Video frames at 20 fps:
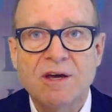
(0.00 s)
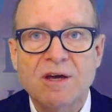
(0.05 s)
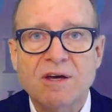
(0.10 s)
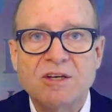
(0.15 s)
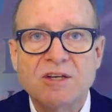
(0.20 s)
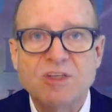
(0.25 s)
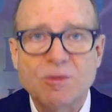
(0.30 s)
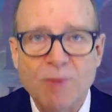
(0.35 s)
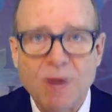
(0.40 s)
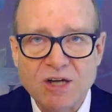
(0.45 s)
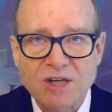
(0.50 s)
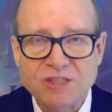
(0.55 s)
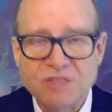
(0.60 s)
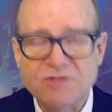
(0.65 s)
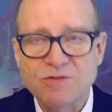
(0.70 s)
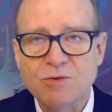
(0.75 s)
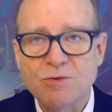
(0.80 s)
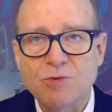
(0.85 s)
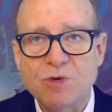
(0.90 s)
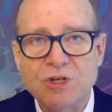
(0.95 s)

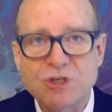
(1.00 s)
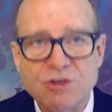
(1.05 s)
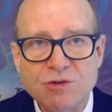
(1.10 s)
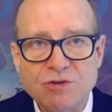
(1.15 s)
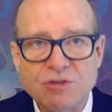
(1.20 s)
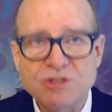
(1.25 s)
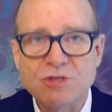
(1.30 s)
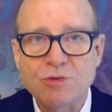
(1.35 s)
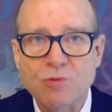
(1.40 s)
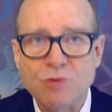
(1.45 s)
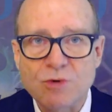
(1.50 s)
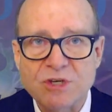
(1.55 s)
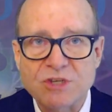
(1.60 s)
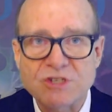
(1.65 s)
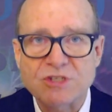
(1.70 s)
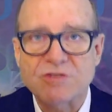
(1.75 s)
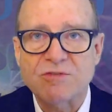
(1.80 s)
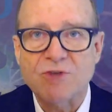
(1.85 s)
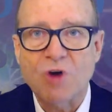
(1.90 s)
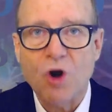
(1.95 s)
Tamoxifen reduced the
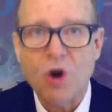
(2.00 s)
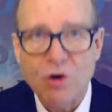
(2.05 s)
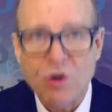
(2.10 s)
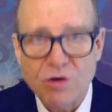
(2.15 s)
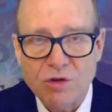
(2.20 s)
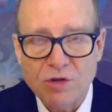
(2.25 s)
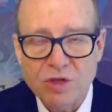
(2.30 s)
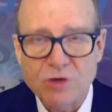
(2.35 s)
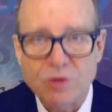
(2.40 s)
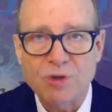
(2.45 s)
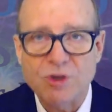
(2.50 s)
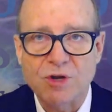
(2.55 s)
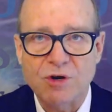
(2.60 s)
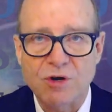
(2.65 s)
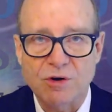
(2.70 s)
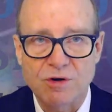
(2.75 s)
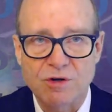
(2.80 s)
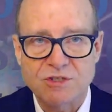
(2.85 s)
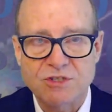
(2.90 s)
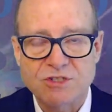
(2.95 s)
risk of early
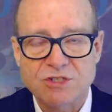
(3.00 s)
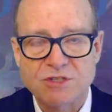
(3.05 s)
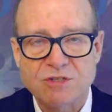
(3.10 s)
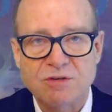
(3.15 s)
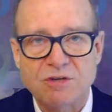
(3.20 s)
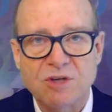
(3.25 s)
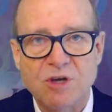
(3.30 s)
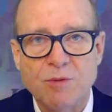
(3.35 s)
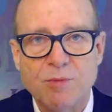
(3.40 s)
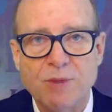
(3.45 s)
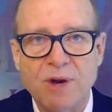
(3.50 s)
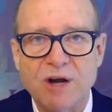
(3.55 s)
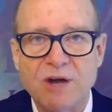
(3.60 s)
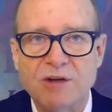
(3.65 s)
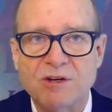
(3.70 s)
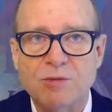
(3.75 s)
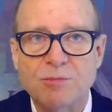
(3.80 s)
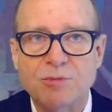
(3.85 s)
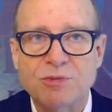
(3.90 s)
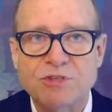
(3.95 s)
recurrence
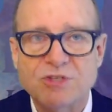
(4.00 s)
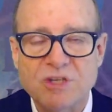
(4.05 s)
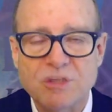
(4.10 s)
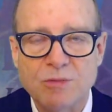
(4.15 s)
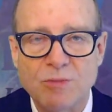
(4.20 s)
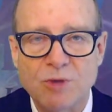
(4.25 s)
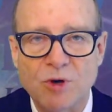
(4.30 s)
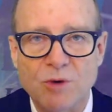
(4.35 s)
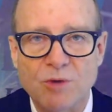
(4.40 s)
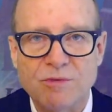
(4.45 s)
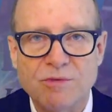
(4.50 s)
compared to placebo.